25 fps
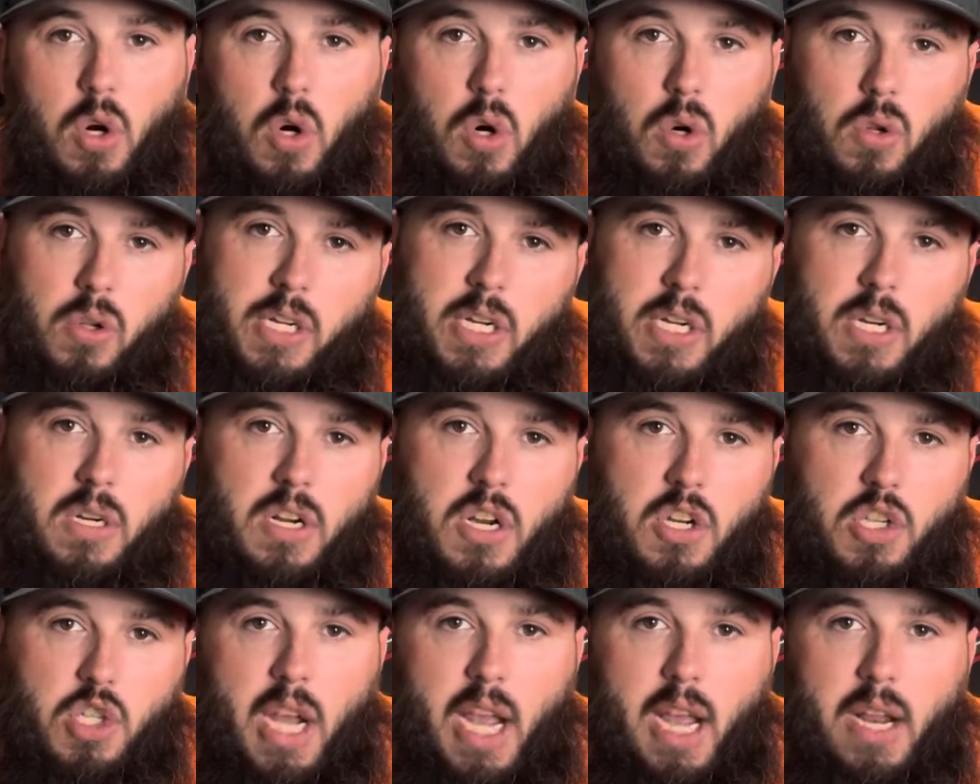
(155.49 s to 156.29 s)
earlier
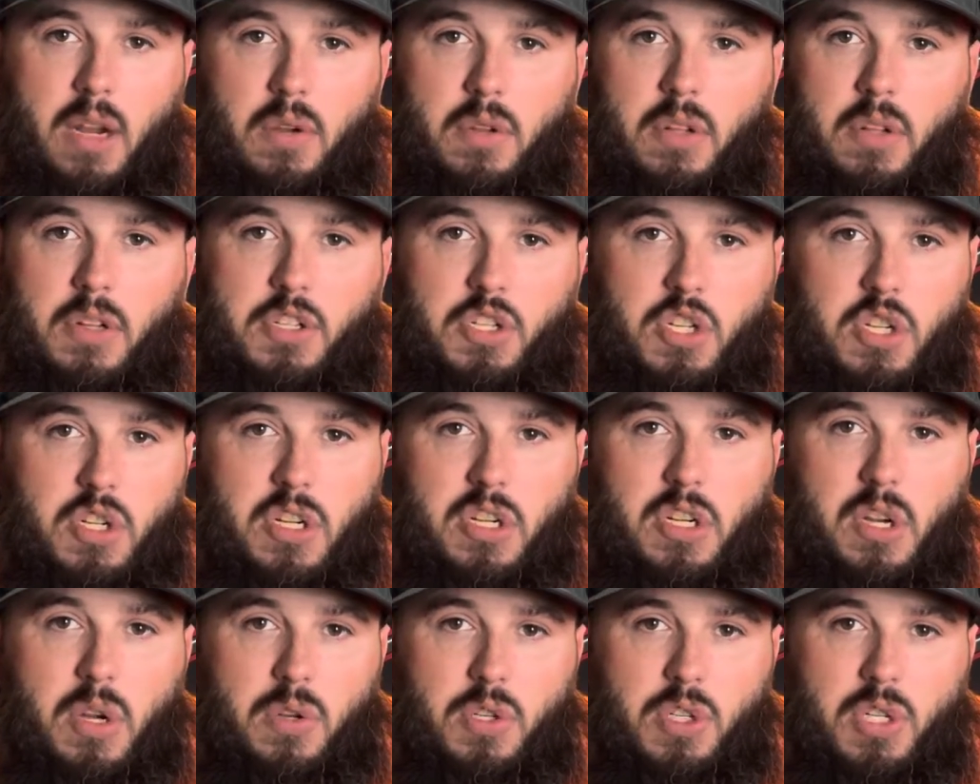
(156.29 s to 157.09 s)
in the channel that you
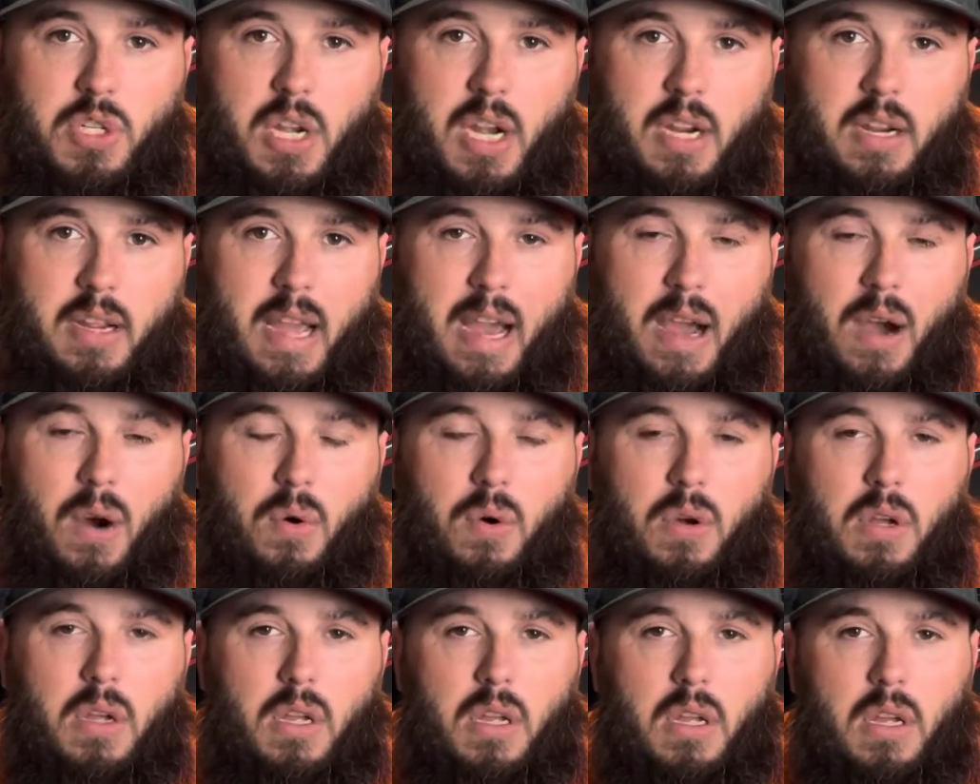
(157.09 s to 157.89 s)
could go check
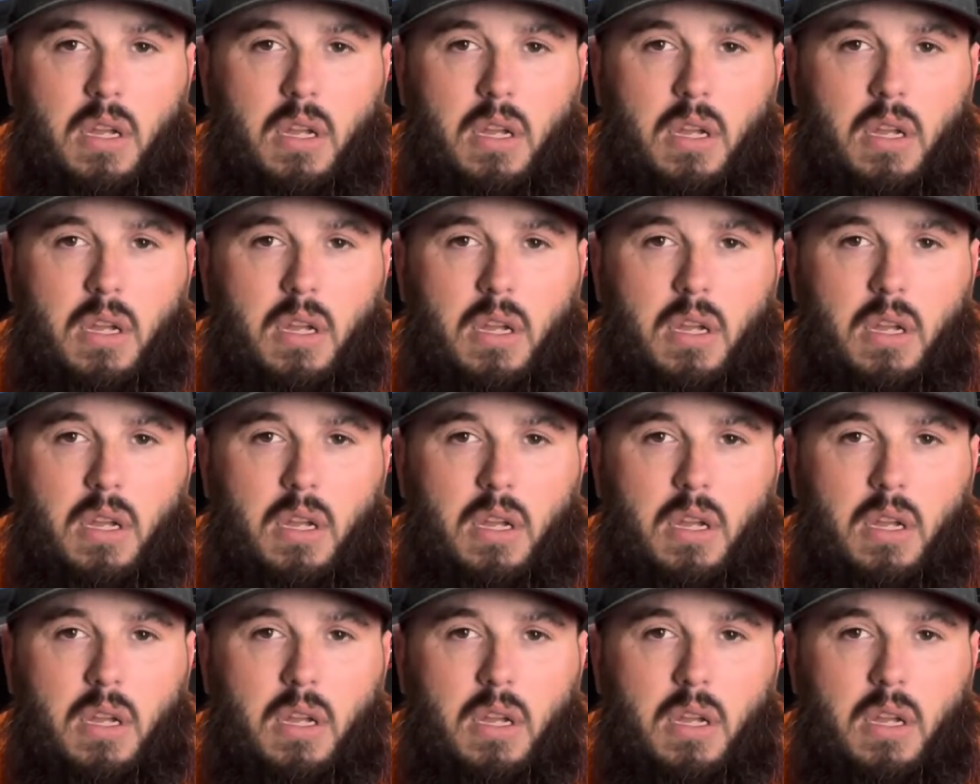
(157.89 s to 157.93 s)
out.